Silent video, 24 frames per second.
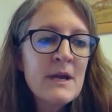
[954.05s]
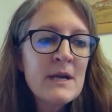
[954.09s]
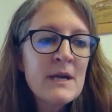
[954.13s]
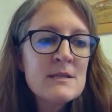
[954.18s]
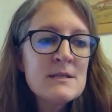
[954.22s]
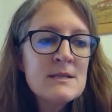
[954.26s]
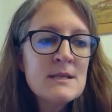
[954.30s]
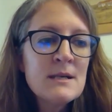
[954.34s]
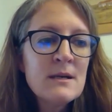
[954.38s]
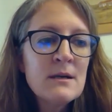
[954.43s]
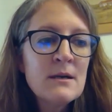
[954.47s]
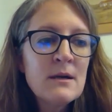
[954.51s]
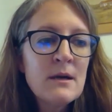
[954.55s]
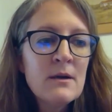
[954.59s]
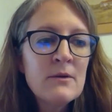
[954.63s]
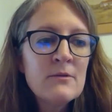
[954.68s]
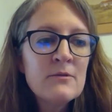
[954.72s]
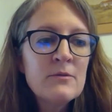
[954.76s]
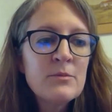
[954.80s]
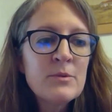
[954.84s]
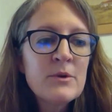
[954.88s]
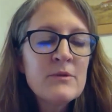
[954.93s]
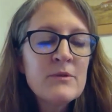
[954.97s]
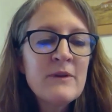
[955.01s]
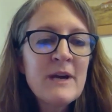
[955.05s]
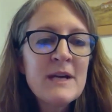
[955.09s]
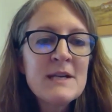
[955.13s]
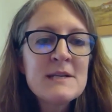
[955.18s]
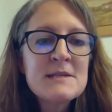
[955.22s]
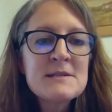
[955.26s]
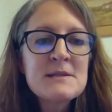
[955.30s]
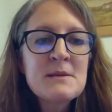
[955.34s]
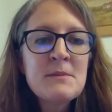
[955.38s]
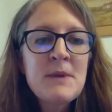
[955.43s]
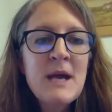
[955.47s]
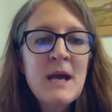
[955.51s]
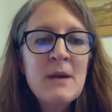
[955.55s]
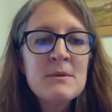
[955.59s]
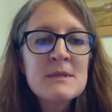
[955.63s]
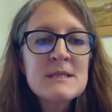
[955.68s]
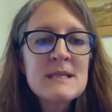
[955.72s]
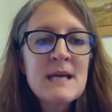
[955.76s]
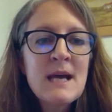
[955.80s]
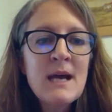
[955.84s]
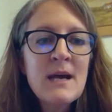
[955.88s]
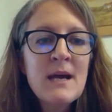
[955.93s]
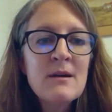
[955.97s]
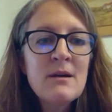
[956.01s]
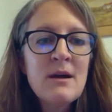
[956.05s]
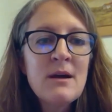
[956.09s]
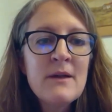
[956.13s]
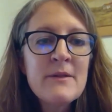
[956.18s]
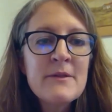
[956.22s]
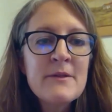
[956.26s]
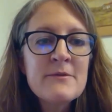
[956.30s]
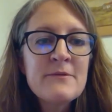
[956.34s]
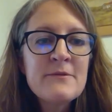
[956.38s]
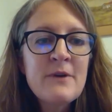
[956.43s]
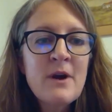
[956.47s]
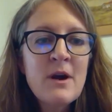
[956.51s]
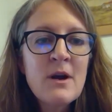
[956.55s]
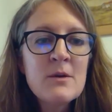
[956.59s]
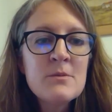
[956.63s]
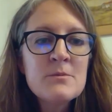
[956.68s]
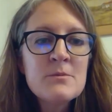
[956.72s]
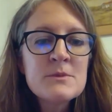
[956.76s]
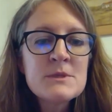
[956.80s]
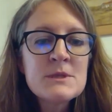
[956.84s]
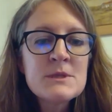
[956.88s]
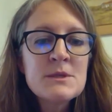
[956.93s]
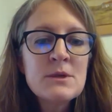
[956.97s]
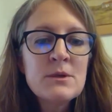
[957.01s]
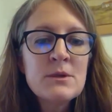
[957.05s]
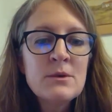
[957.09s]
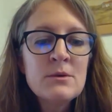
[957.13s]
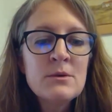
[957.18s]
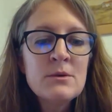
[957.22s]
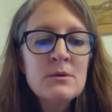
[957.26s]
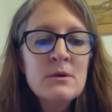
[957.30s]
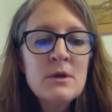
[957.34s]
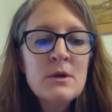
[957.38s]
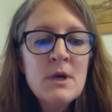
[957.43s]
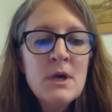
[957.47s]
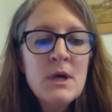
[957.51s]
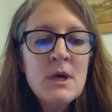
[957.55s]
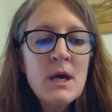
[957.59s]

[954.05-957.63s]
idea of providing some habitat on the farm to